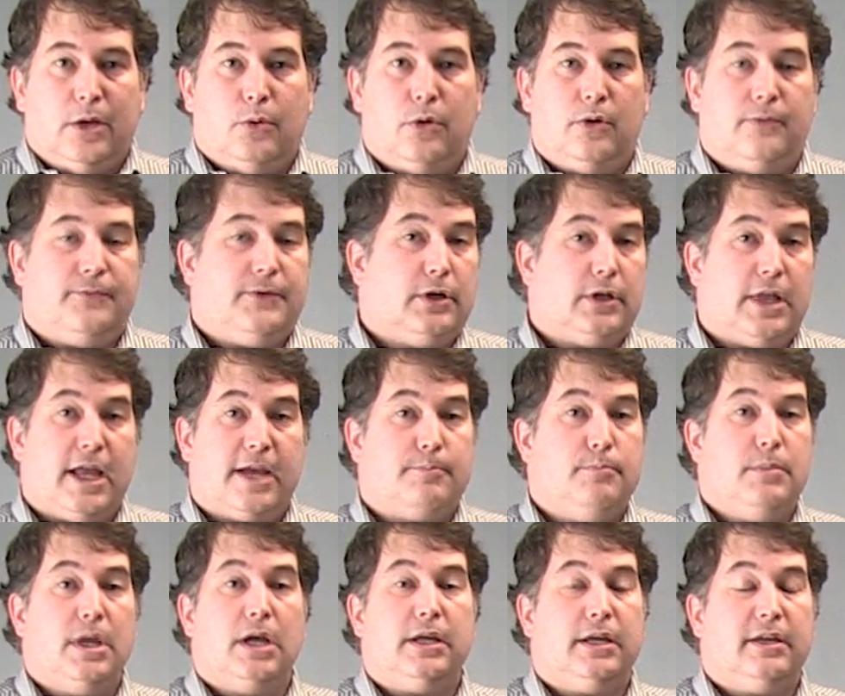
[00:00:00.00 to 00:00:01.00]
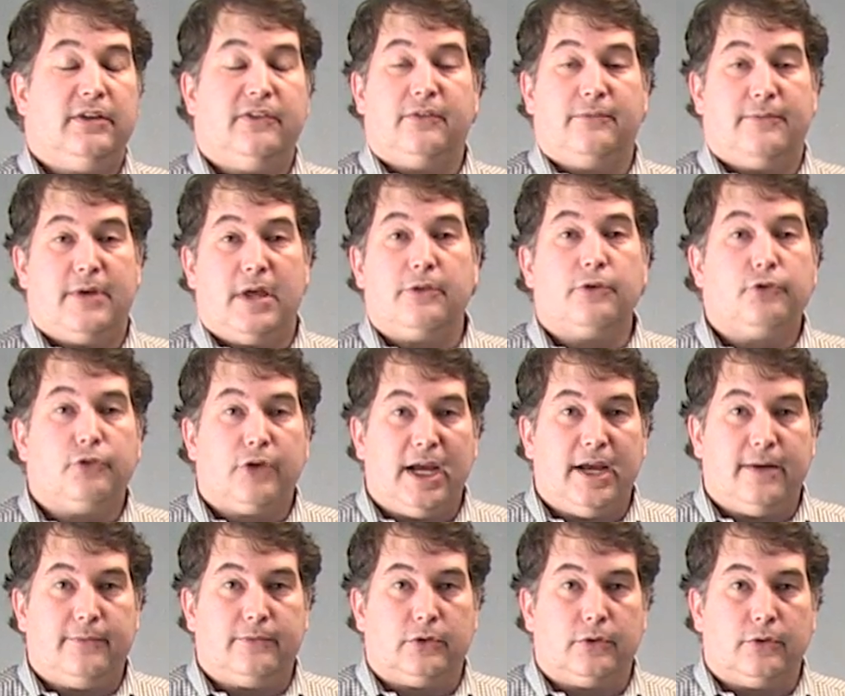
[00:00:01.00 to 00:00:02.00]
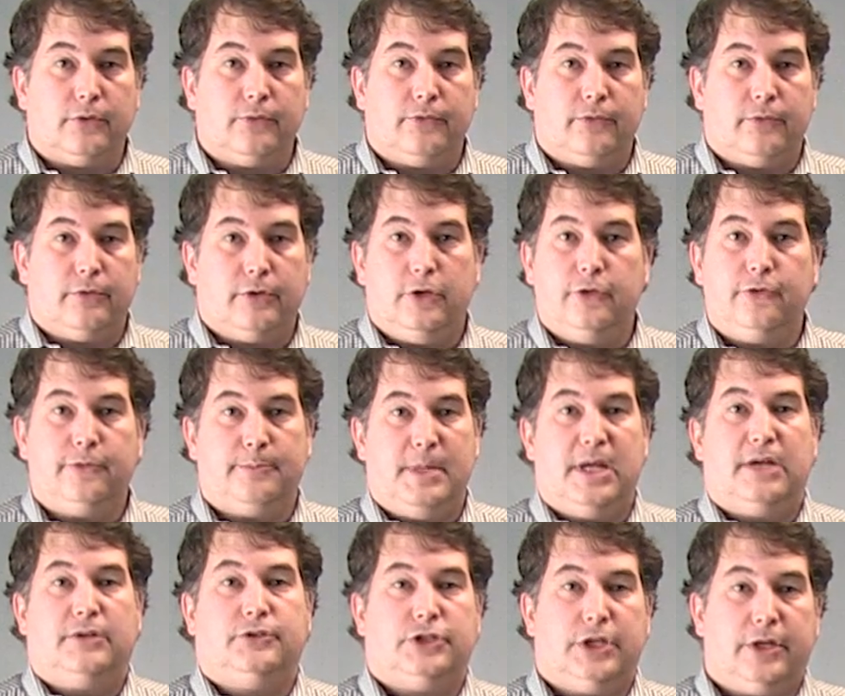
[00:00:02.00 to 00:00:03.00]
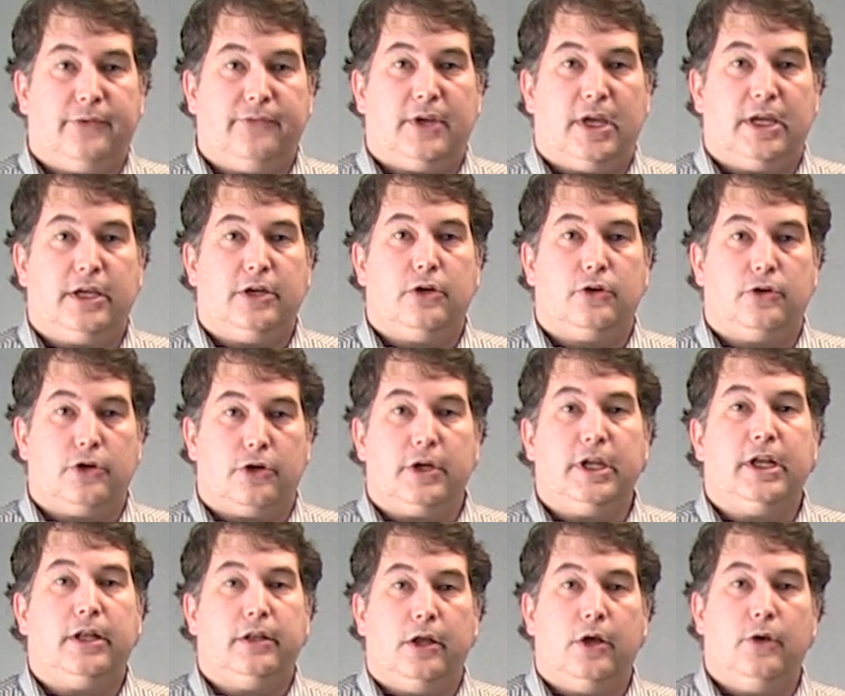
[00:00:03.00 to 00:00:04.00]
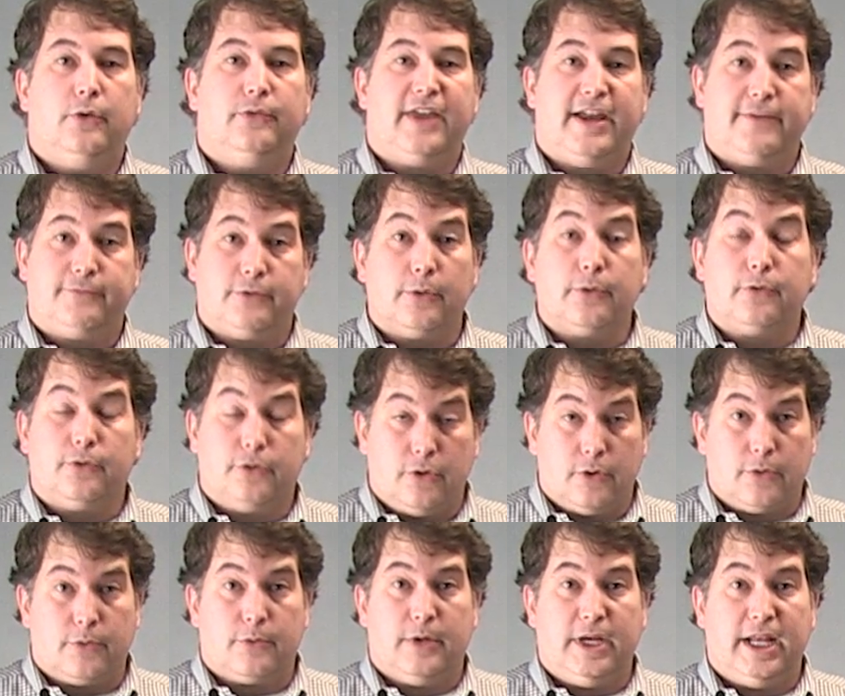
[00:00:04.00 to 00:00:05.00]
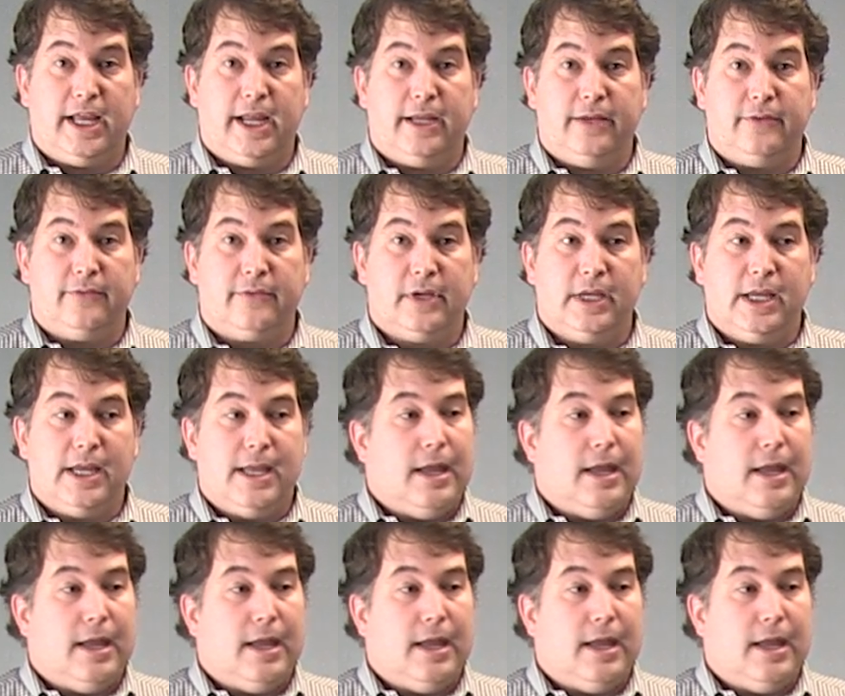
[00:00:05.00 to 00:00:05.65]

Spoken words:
Well, if you're like millions of other travelers, you smell just like your dirty clothes after 2 or 3 days.